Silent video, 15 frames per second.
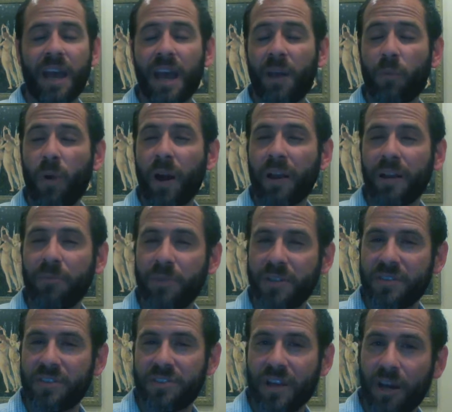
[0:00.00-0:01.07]
and why it can be
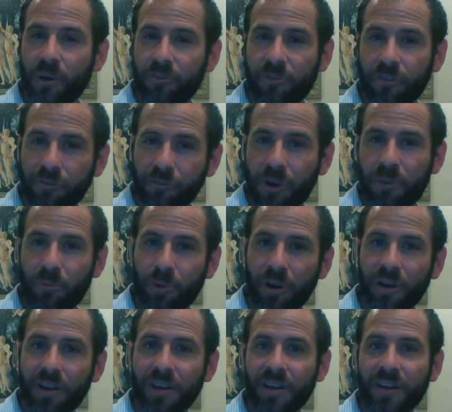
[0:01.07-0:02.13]
such a helpful
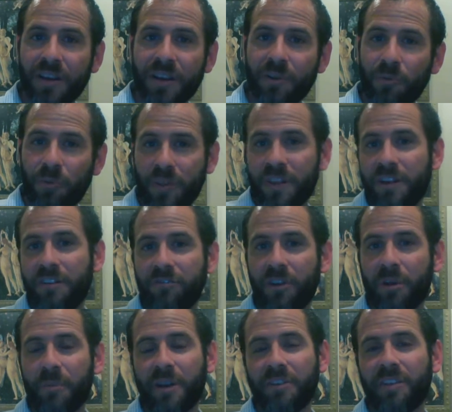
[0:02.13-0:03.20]
framework within
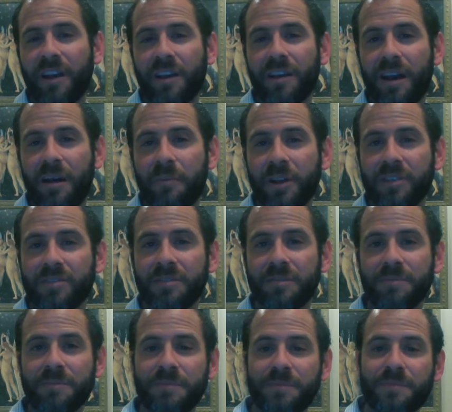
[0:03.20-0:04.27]
environmental economics.